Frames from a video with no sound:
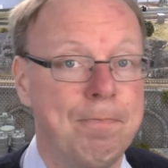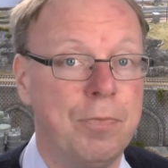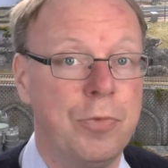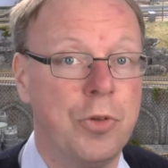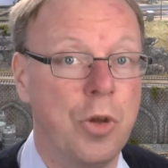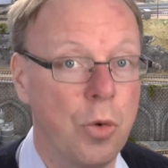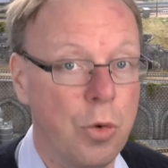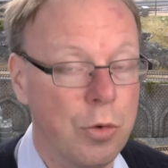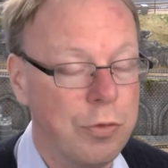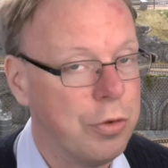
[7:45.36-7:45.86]

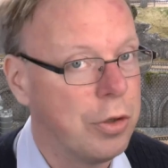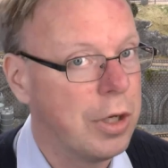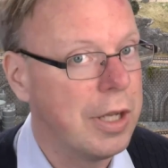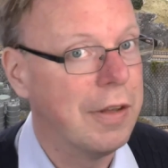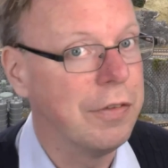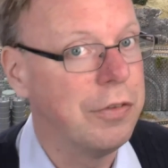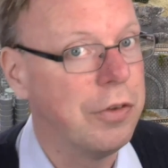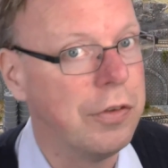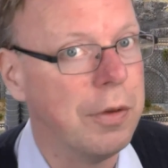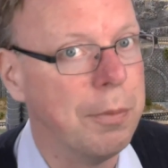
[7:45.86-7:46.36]
don't
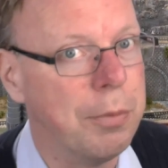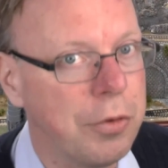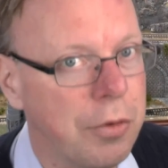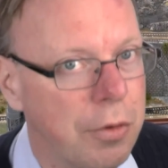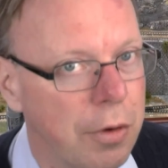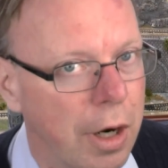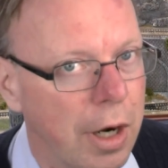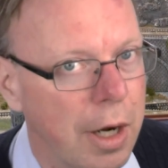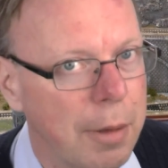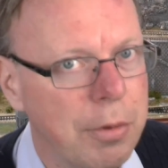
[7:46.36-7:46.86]
forget to
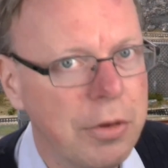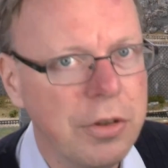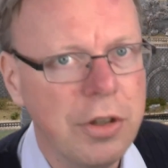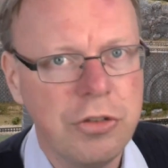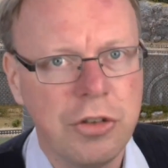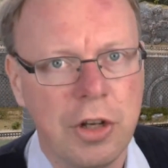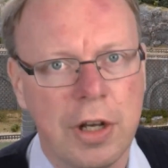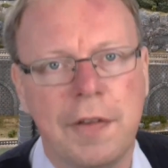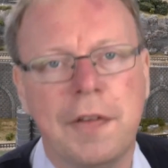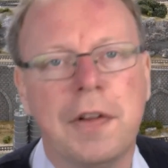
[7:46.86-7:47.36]
subscribe on the
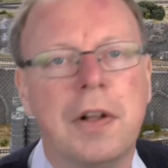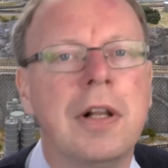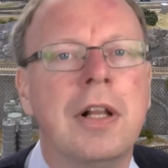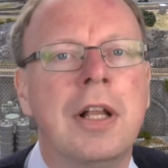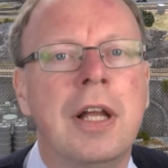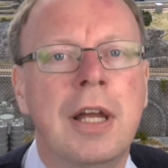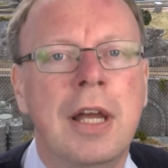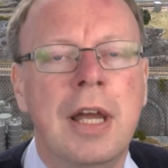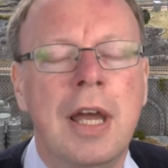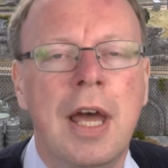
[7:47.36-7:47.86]
channel.
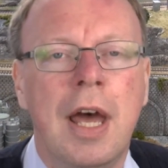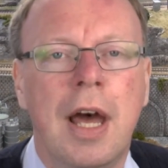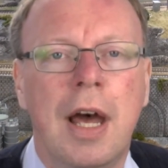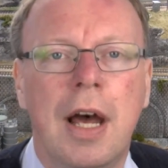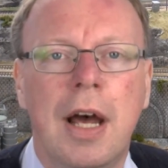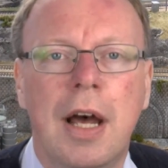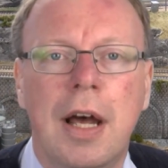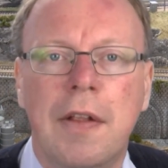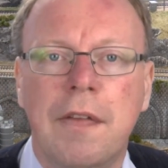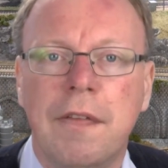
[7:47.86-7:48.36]

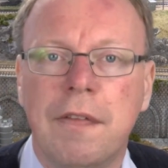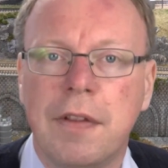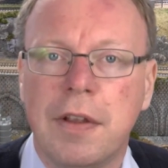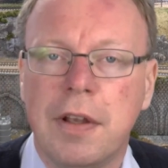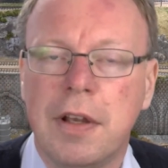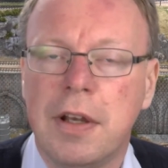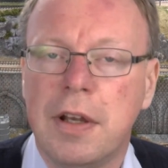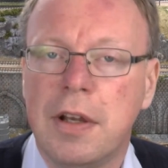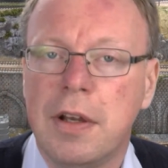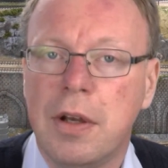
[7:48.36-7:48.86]
And
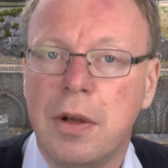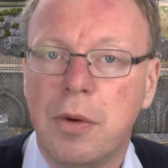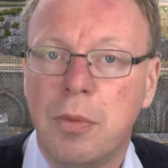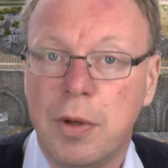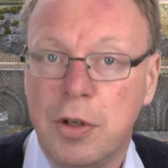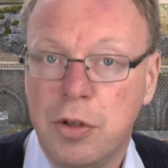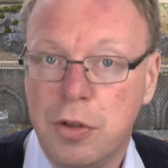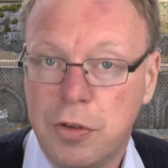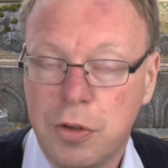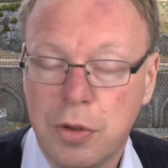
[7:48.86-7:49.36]

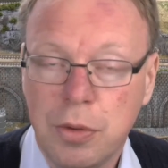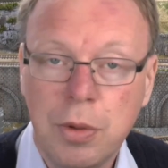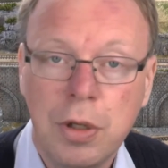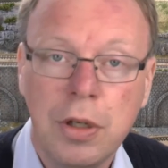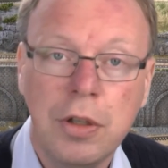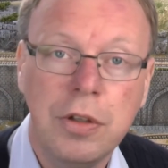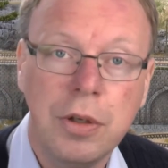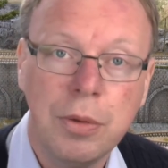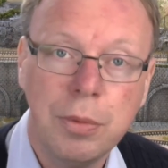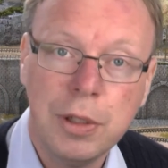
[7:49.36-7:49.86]
when you do,
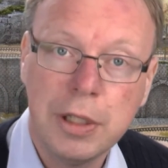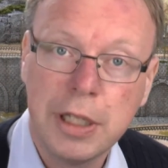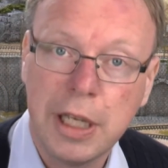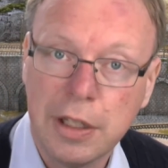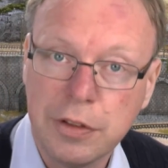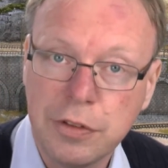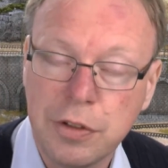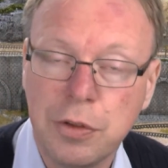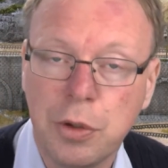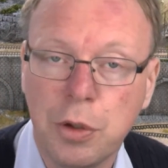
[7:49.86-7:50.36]
you will
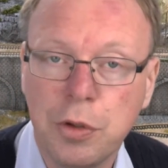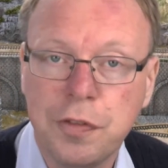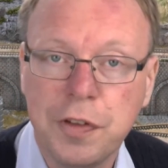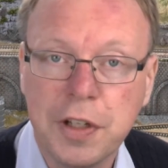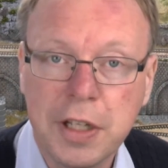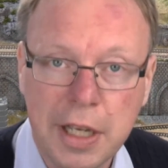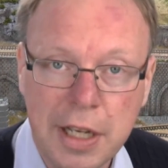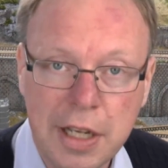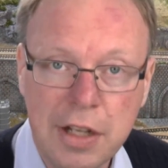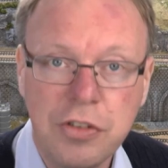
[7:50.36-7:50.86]
get a
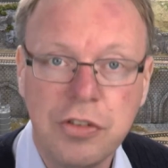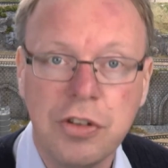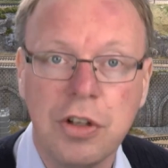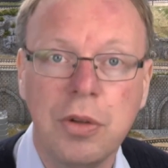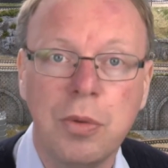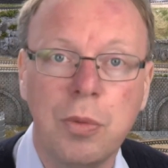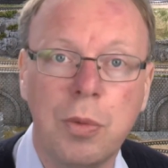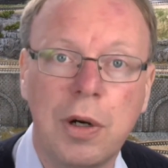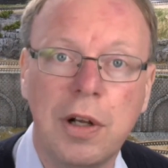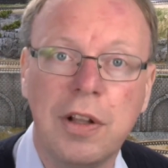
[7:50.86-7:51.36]

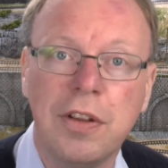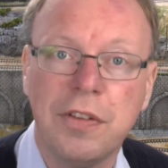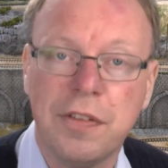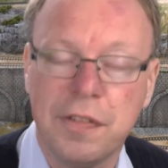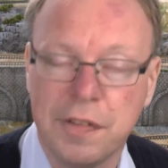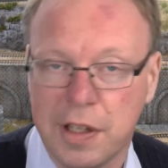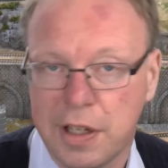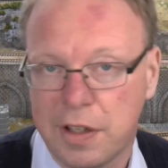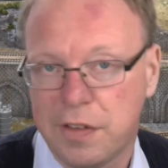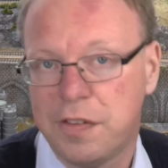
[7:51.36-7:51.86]
notification
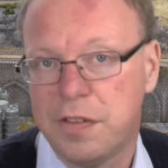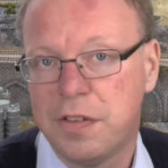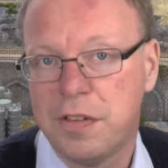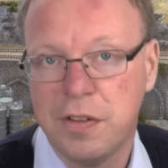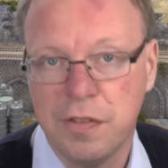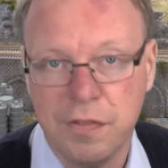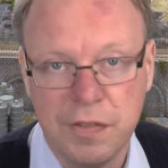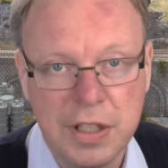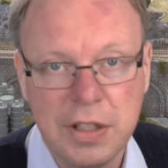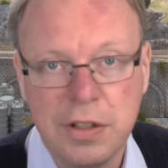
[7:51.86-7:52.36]
once
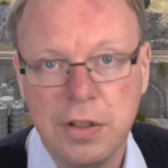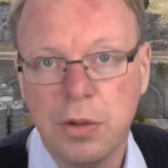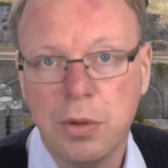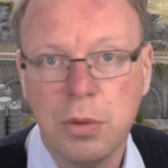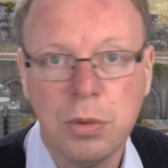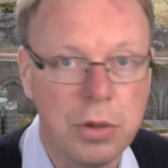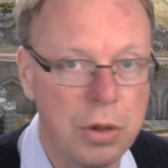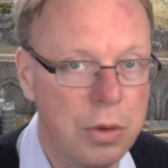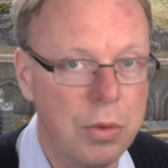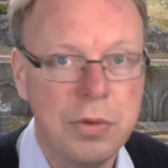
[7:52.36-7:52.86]
next
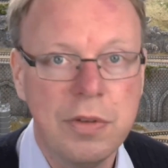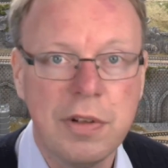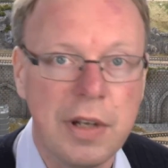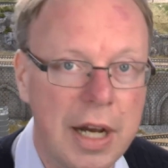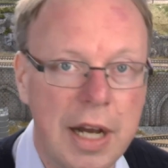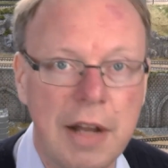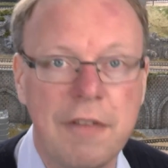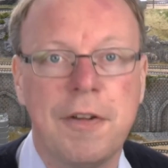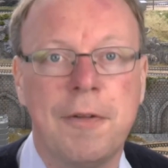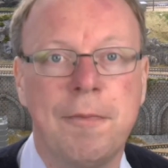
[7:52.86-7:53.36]
video goes
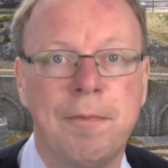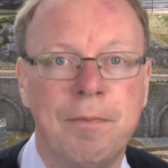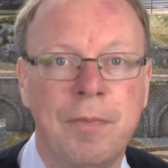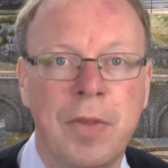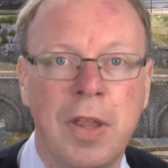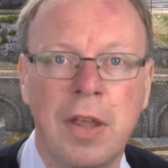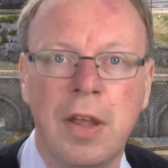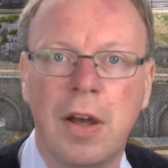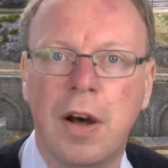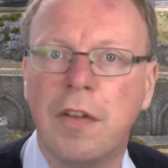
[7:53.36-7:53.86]
live.
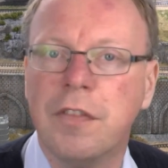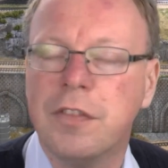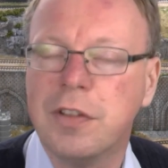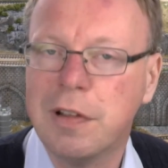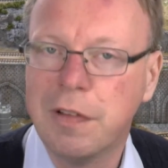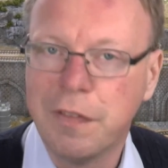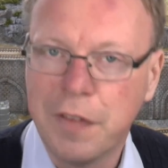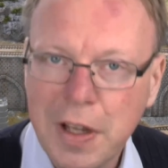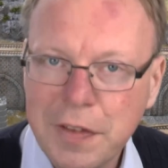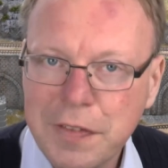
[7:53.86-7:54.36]

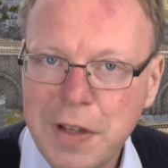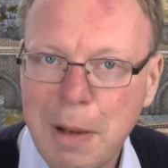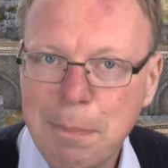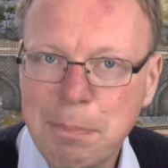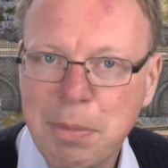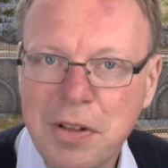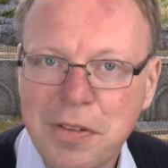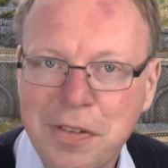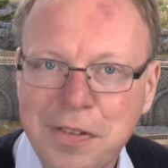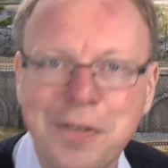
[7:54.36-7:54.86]
Until that
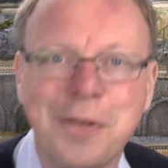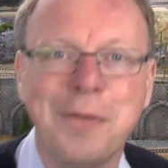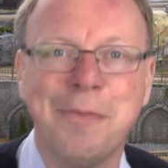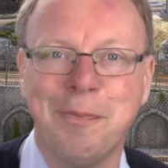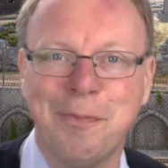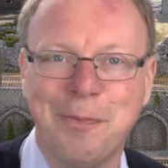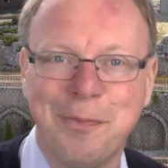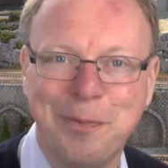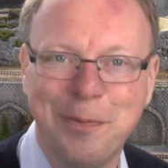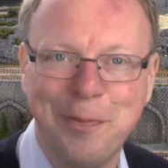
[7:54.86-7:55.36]
happens,
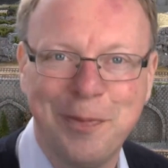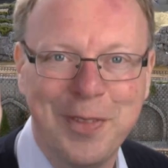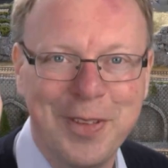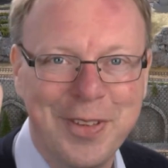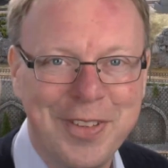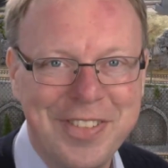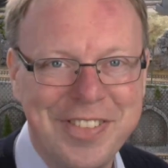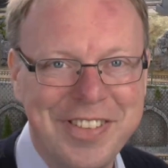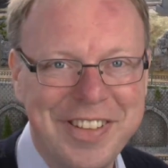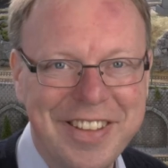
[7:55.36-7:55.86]

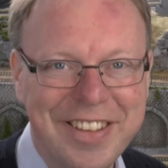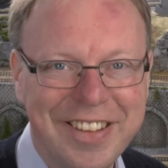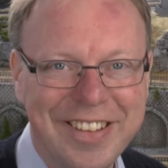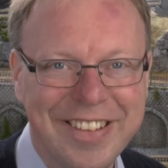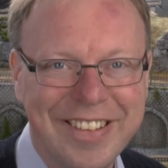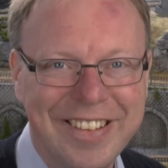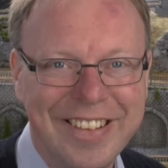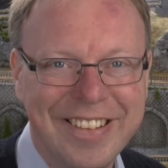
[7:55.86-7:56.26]
see ya!